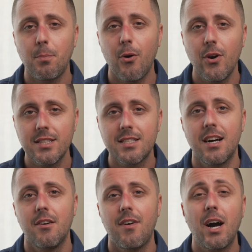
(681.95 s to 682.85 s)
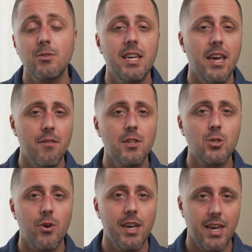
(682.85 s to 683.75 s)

points of housing inventory